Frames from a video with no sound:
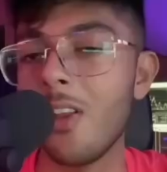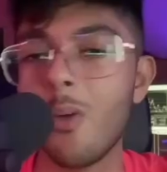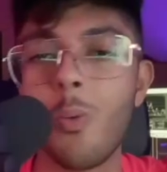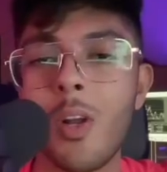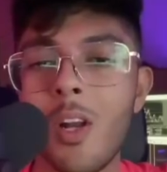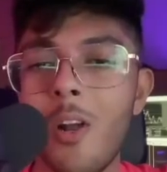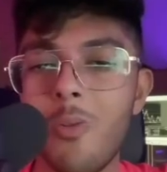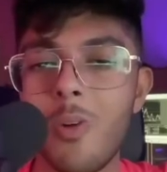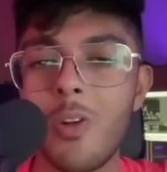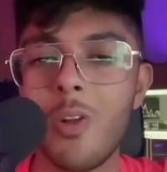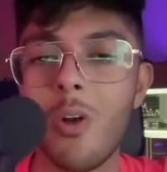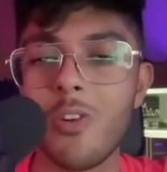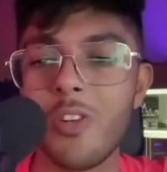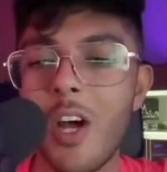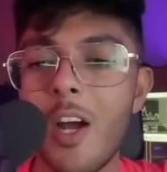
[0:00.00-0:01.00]

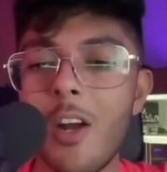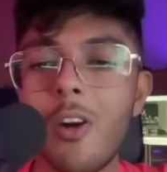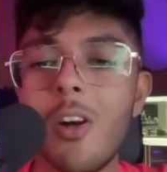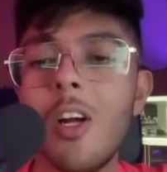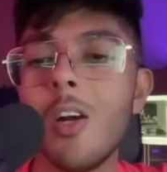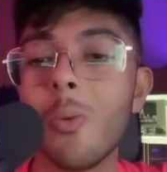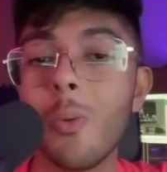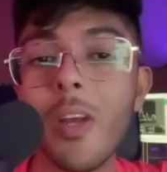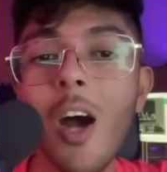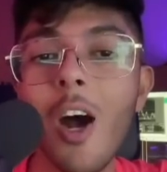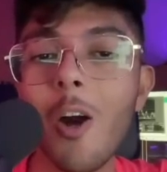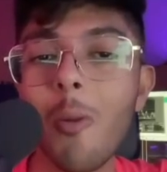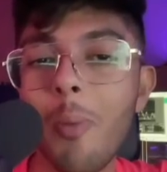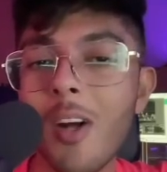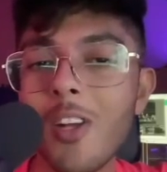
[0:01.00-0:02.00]
$100 higher. We
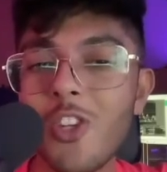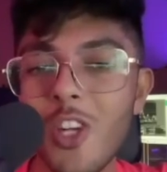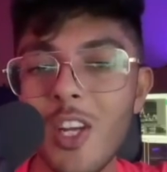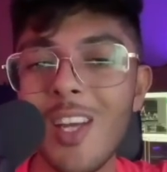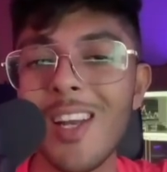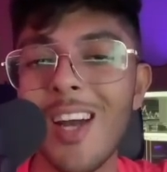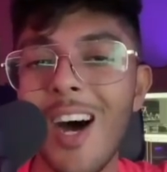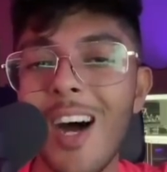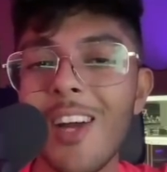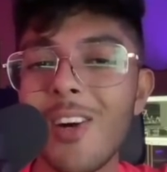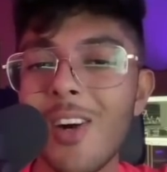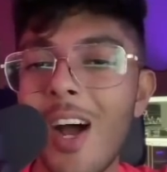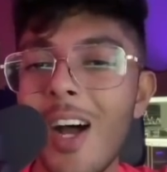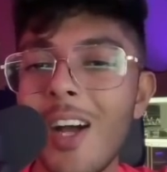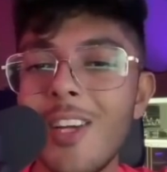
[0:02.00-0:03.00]
are punching in higher
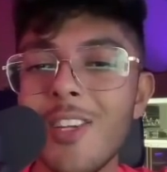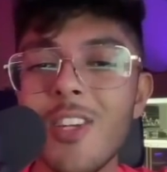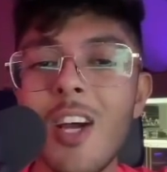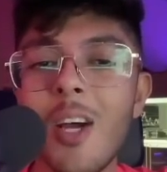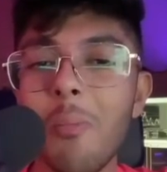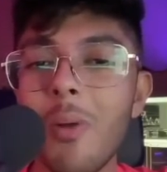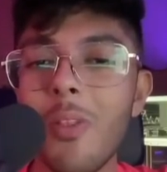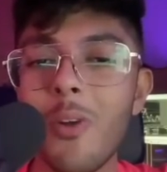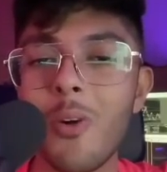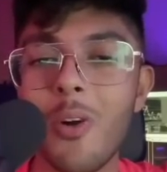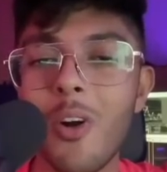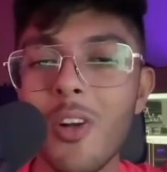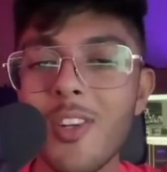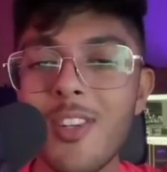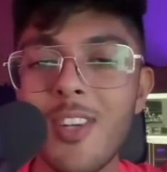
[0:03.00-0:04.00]
highs, but they're
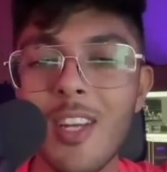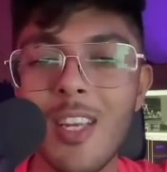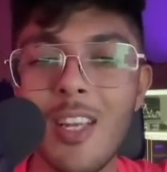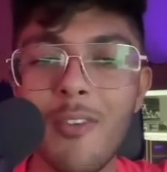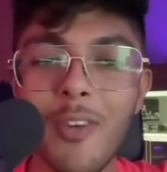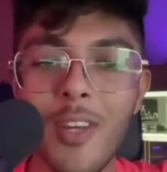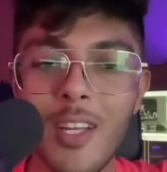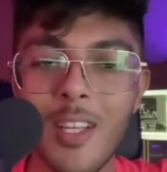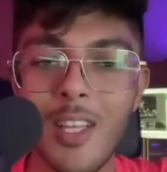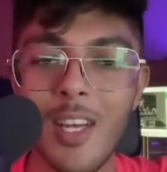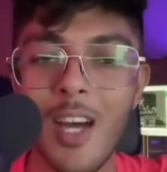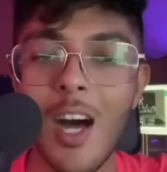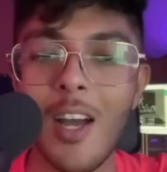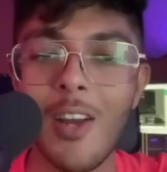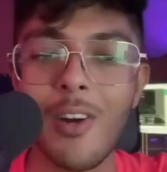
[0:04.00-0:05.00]
not significantly
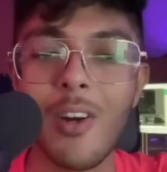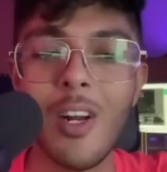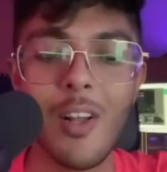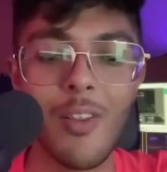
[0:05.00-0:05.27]
higher.